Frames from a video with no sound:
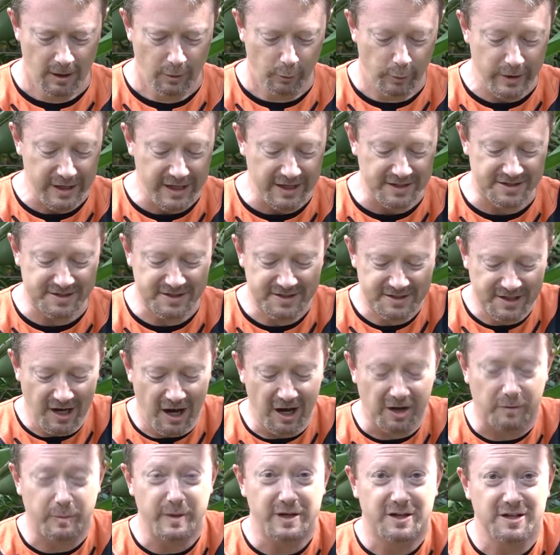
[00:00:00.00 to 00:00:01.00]
We get
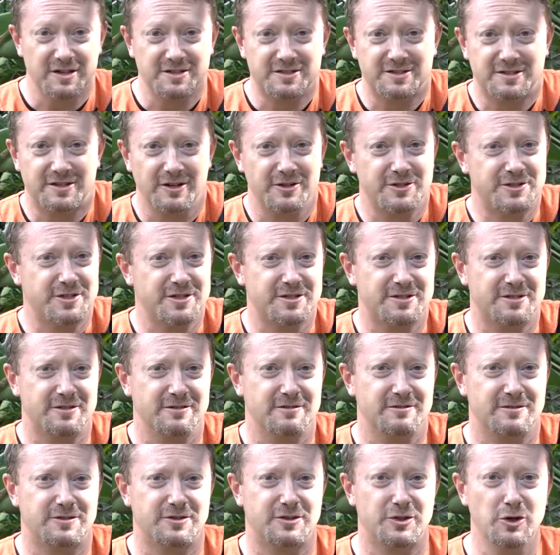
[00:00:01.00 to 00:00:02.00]
stuck because there's just
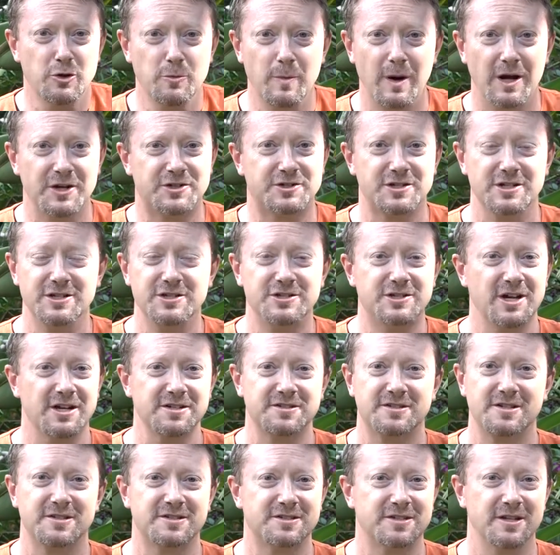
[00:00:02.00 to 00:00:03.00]
too much
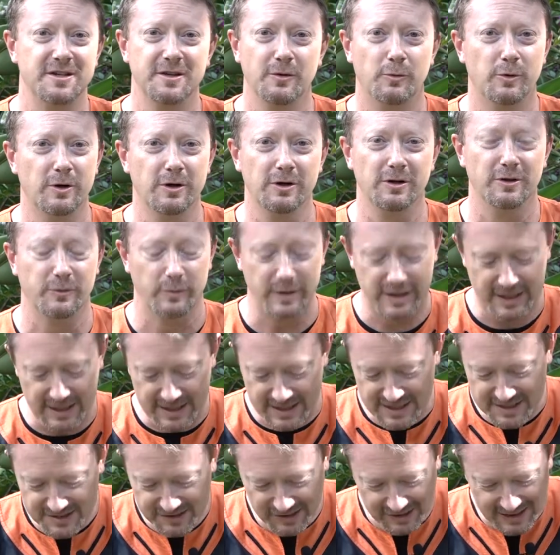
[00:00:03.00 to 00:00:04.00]
injustice in the world. We can
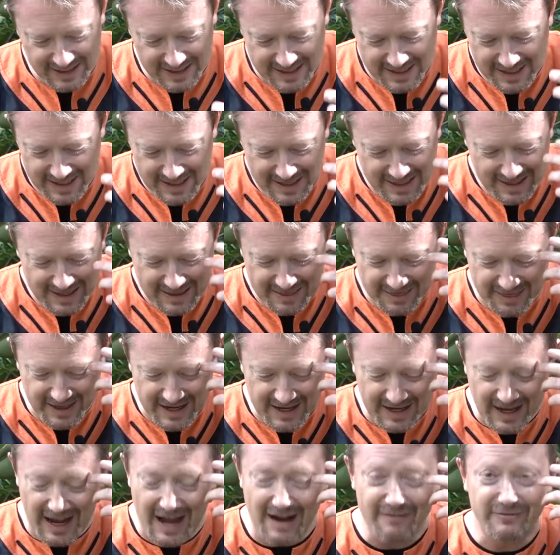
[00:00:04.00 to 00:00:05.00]
easily
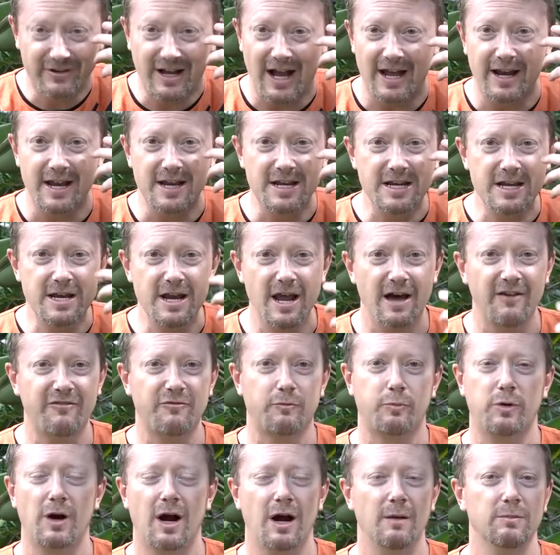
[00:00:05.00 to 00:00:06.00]
think, "I've got
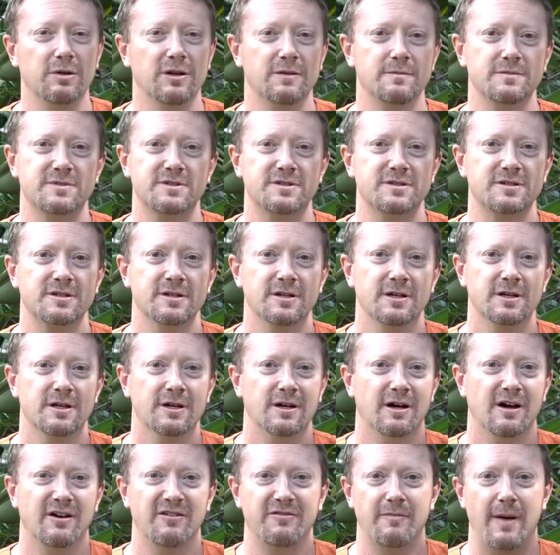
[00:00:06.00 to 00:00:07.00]
enough problems
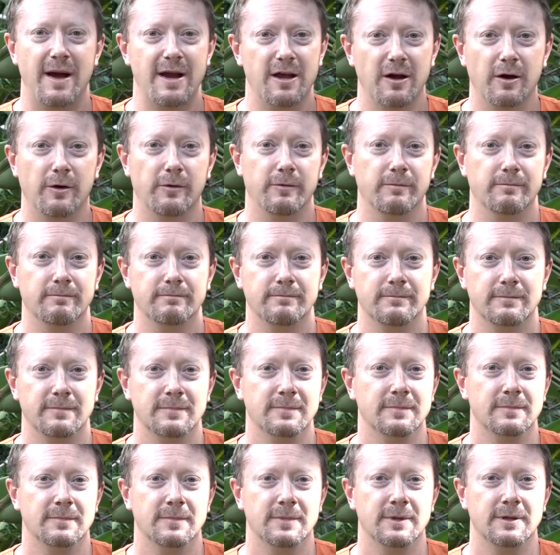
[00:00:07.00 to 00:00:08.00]
of my own,
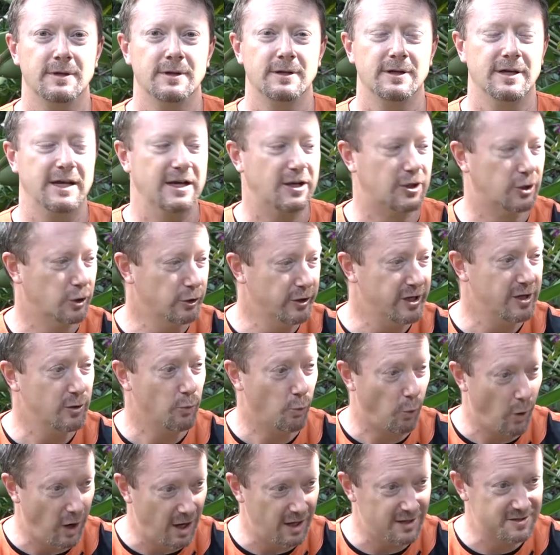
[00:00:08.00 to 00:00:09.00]

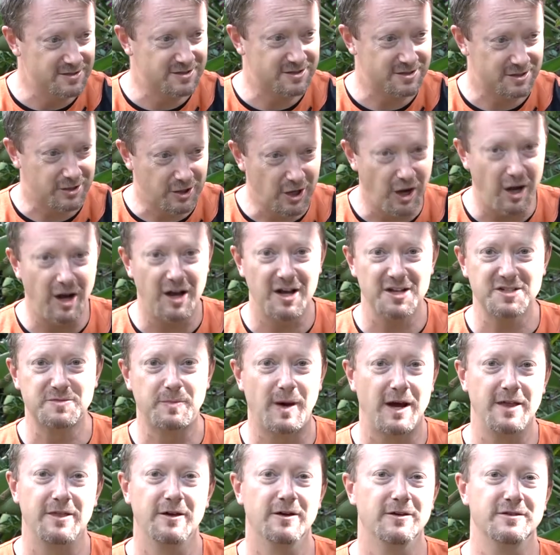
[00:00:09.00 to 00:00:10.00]
including ones caused
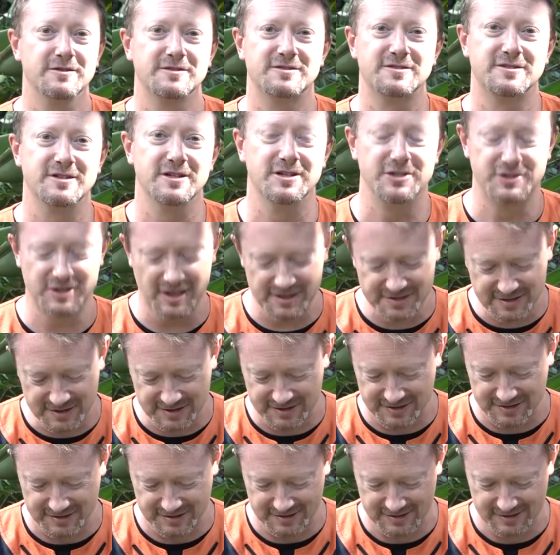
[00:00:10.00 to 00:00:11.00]
by those
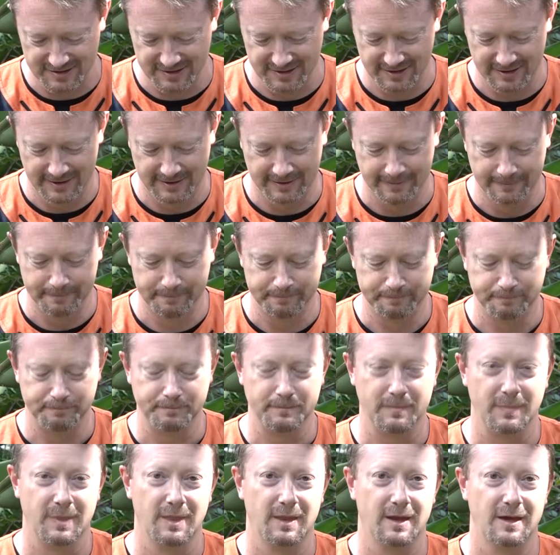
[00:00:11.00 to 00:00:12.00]
injustices.
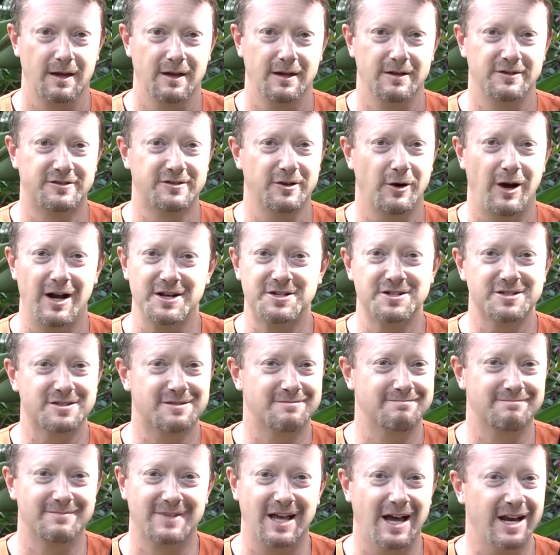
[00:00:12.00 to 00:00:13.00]
And so I just
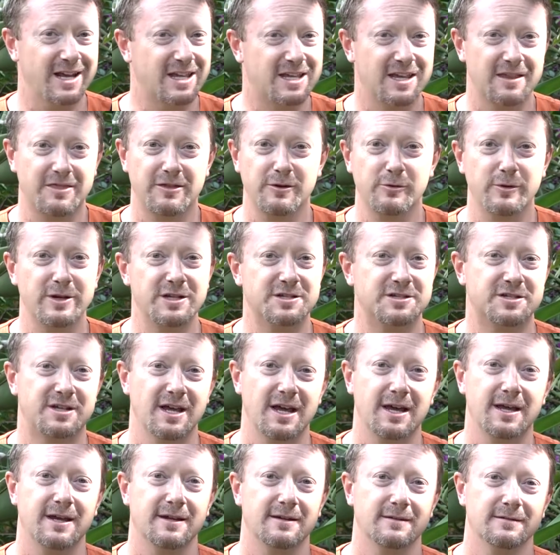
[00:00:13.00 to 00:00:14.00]
got to get through each
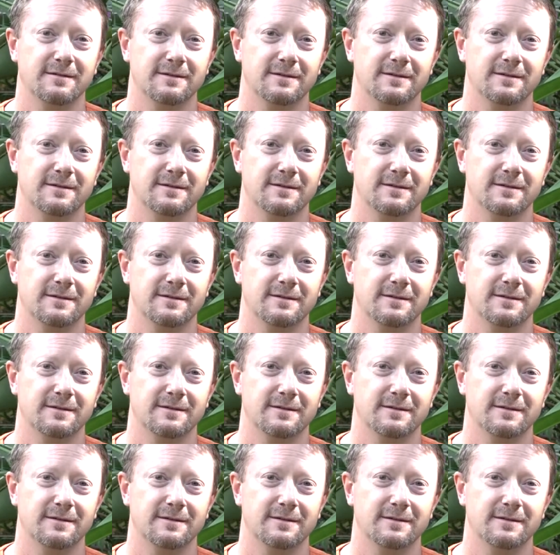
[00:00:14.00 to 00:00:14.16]
day."